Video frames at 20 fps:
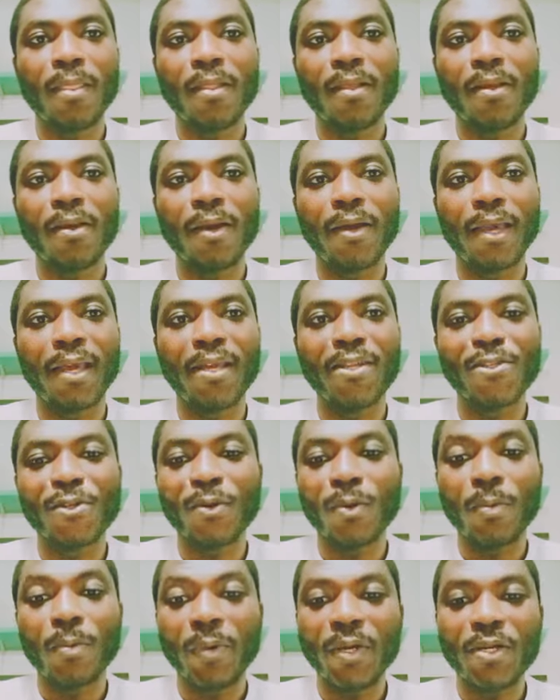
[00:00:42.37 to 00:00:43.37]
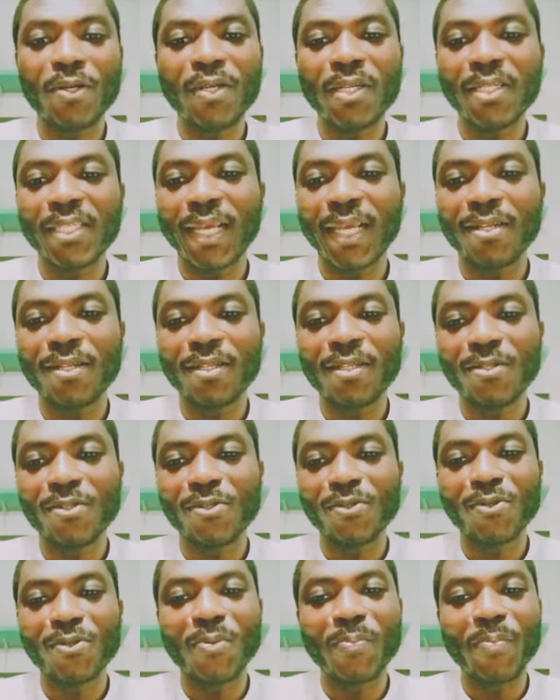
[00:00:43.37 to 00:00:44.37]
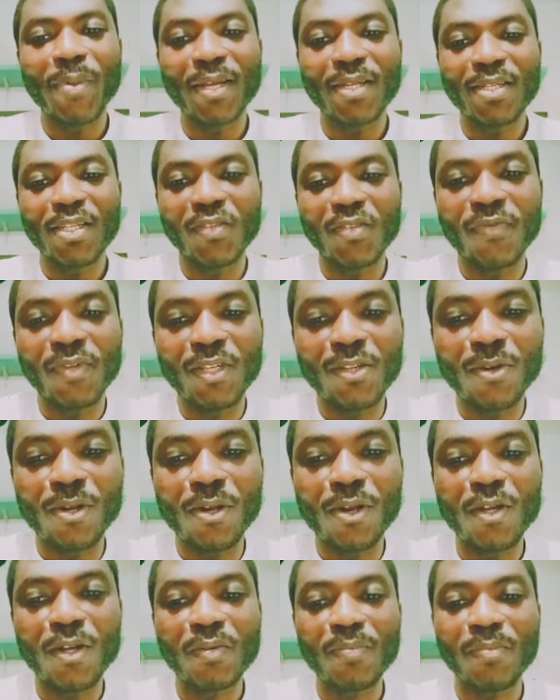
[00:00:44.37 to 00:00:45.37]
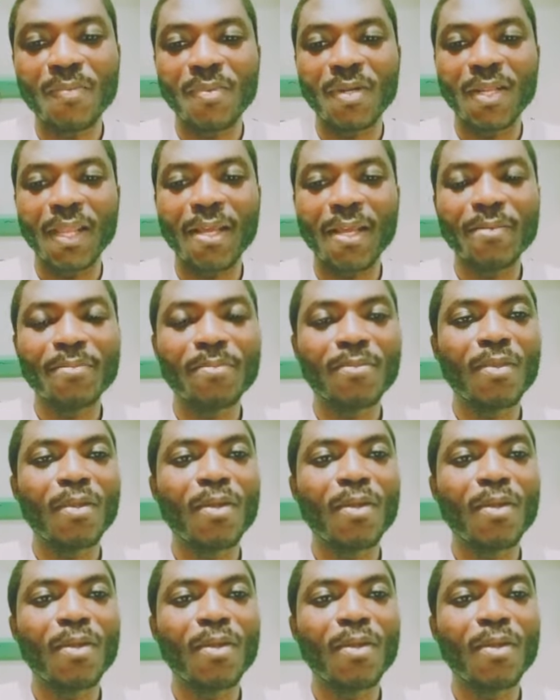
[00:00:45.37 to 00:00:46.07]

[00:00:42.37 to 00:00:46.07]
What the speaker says: Okay, so we don't intend to make this video long, but then